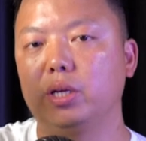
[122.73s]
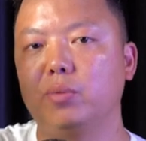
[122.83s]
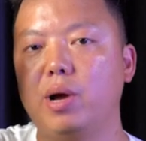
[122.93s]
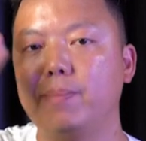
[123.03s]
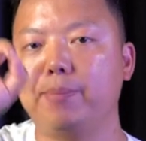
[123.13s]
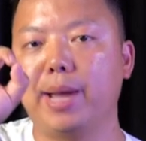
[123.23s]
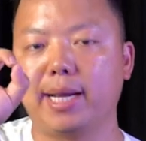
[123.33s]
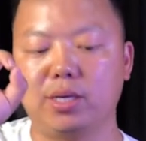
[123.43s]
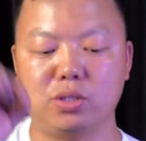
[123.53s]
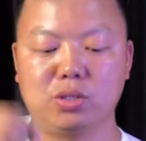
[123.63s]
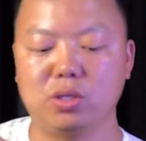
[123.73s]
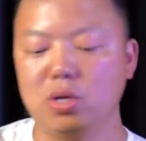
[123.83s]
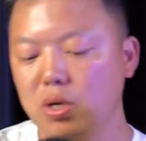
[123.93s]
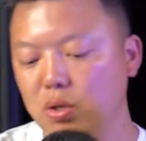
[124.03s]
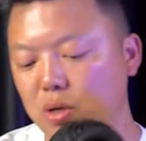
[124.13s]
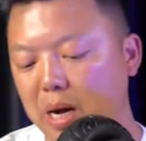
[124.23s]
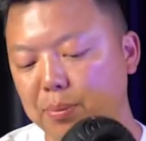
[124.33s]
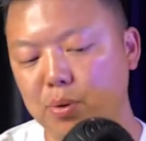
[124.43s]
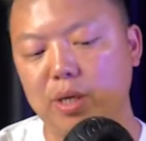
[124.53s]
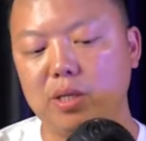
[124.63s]
in one package. You
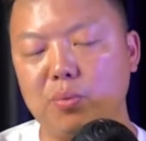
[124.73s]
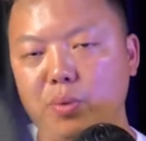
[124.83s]
upgrade the